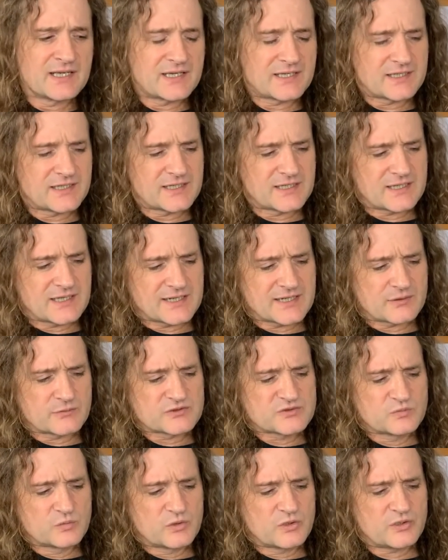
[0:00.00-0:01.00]
And I
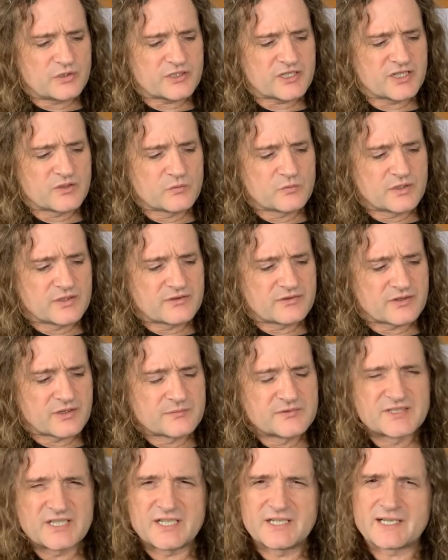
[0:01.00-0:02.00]
was working with
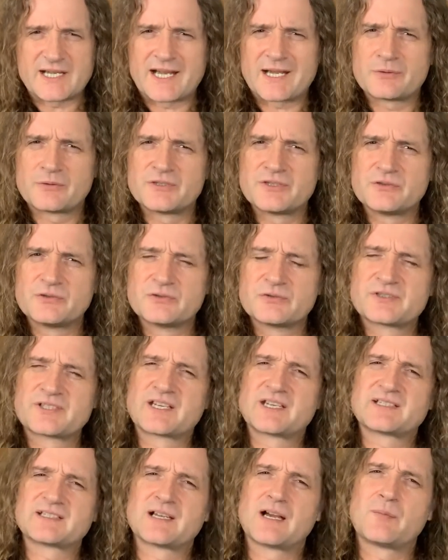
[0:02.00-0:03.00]
Dean Howard, who was
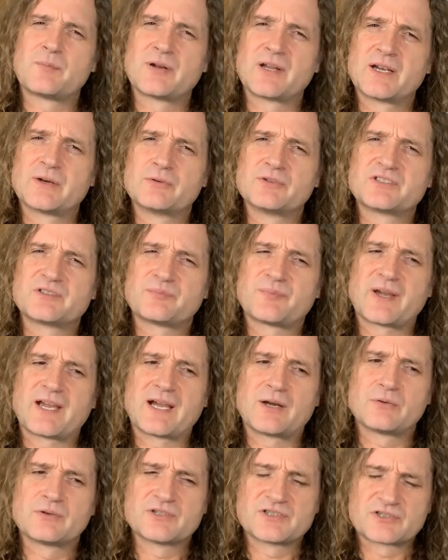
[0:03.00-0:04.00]
the guitar player in
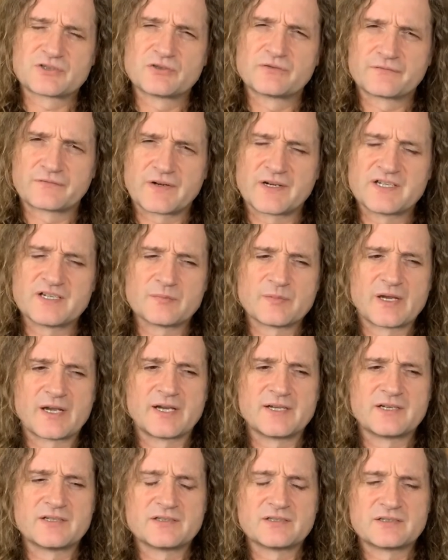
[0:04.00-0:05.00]
Topow and is a good friend of
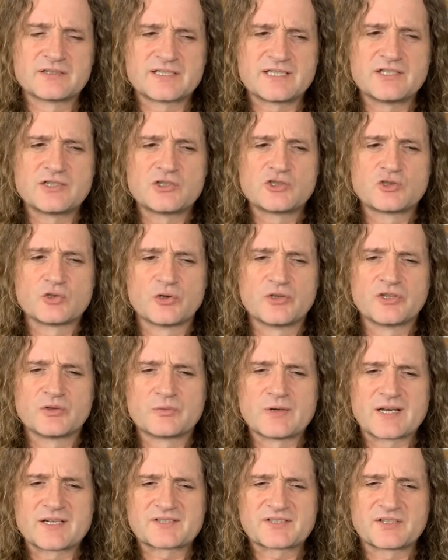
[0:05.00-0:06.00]
mine, and Dean had joined the
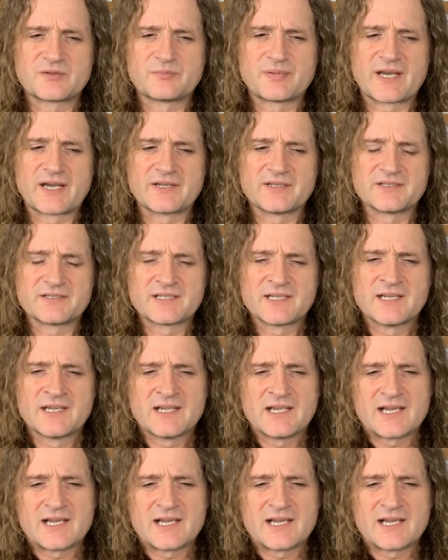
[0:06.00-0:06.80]
ranks of the band.